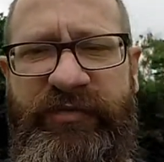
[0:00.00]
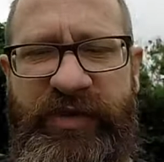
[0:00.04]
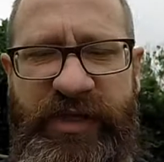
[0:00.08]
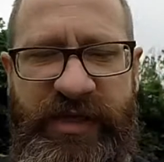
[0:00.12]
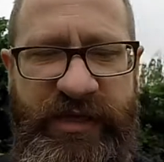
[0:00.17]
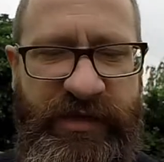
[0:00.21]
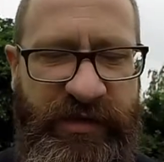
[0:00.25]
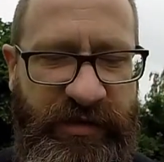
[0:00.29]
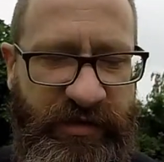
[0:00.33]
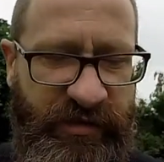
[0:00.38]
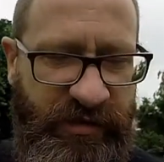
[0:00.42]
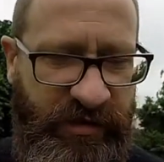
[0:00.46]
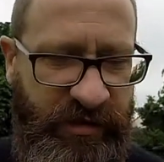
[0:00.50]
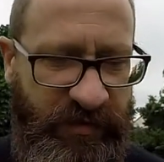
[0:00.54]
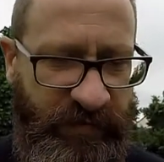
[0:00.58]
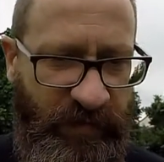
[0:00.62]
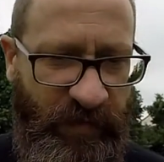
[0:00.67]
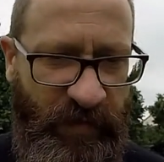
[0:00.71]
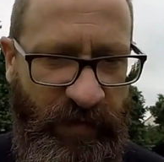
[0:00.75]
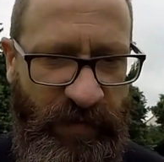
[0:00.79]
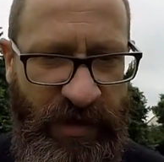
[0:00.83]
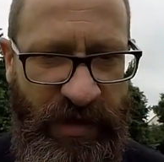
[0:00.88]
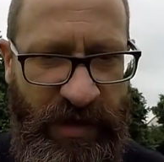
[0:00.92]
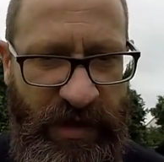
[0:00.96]
videos,
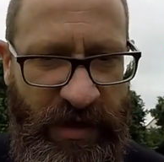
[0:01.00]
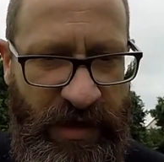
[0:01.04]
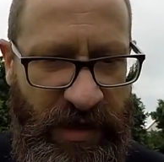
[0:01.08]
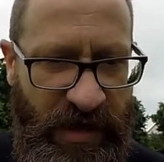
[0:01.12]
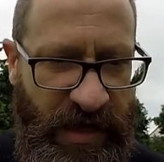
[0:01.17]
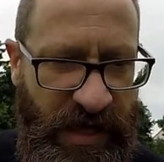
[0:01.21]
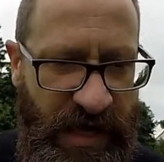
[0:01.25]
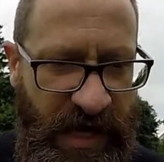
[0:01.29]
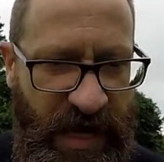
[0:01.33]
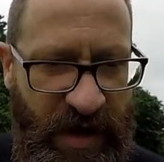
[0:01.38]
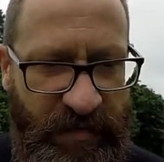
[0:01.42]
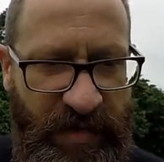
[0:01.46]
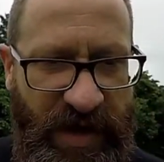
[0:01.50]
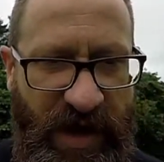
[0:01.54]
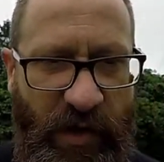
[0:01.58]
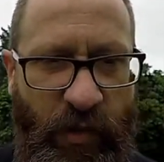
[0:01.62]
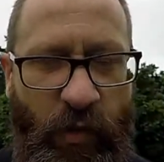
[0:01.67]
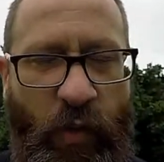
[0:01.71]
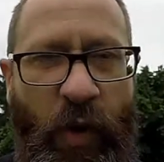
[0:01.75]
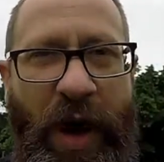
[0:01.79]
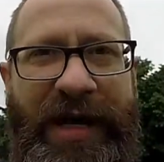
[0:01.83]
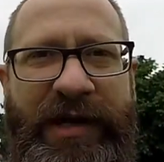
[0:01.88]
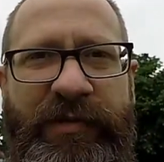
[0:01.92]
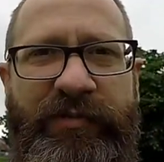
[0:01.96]
about
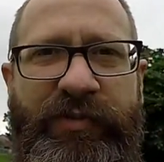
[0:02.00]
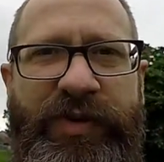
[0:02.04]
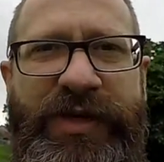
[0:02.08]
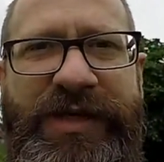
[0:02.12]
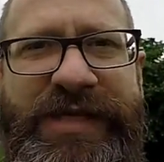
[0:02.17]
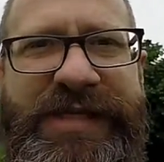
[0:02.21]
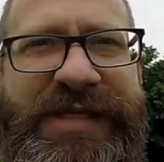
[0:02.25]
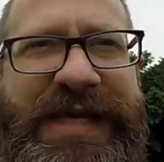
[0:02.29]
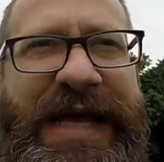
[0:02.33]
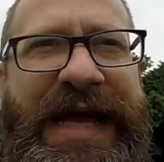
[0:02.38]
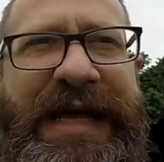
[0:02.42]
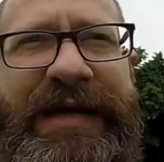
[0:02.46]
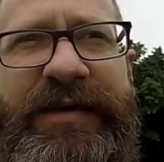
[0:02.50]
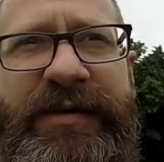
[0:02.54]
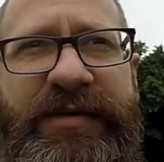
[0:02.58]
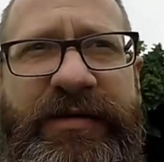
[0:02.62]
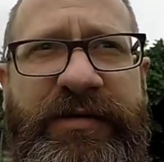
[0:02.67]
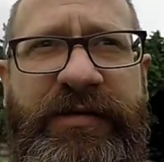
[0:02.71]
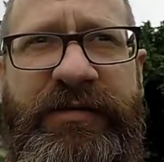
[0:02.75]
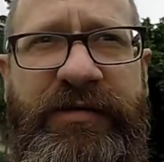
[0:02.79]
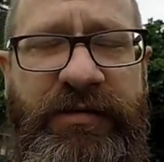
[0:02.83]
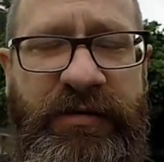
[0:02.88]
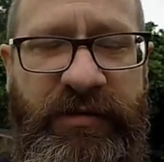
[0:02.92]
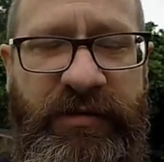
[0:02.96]
1%